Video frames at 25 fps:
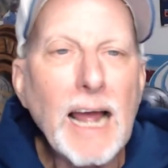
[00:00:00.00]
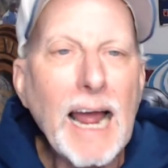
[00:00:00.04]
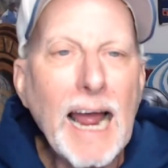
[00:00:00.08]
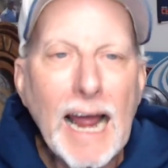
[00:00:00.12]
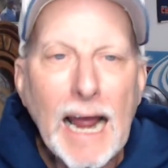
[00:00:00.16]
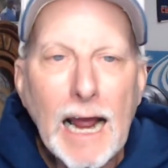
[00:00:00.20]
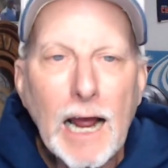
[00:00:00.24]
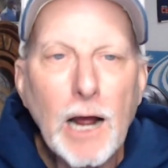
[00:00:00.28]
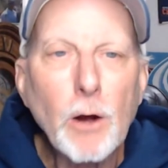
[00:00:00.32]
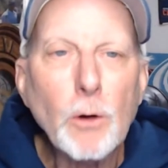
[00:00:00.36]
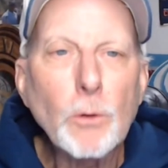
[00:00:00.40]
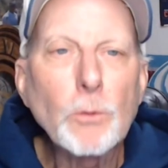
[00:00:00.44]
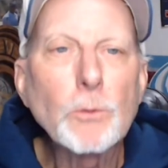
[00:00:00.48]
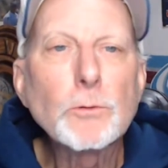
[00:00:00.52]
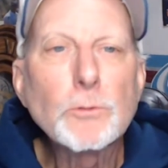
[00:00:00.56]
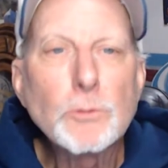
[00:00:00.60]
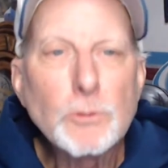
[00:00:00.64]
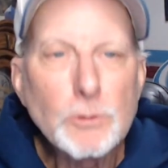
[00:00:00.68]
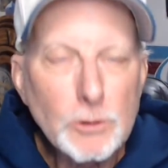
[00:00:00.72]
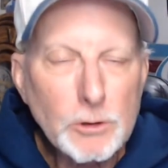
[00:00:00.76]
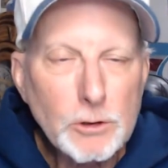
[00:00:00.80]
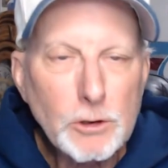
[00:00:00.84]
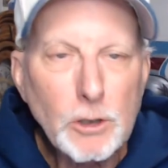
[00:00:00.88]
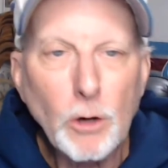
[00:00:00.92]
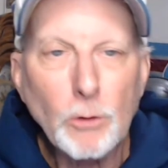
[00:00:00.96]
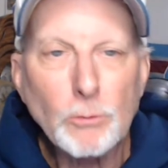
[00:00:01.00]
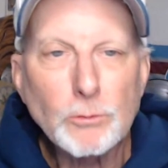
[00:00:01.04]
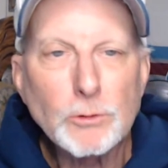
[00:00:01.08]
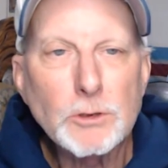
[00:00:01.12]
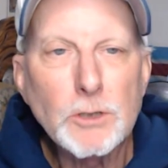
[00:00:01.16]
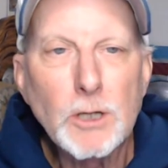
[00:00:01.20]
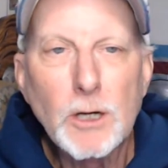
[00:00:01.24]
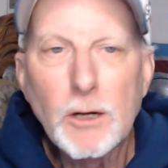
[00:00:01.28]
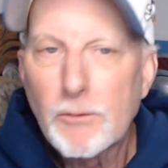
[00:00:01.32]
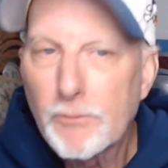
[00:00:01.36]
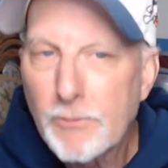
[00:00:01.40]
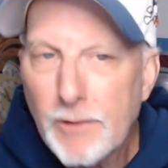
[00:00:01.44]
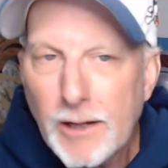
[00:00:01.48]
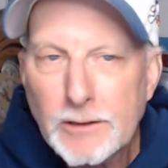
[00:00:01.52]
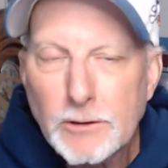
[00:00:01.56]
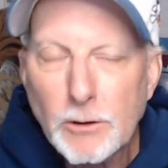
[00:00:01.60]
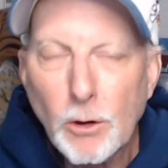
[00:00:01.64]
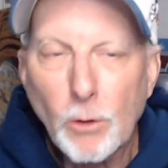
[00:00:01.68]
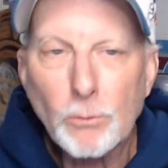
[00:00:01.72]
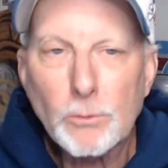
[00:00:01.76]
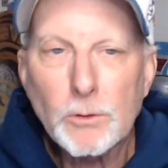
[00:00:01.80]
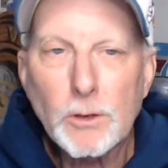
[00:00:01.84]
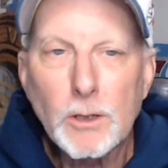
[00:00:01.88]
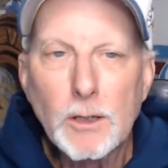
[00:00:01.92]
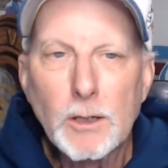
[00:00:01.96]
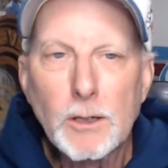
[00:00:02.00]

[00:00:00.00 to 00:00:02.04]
how to coach. They don't.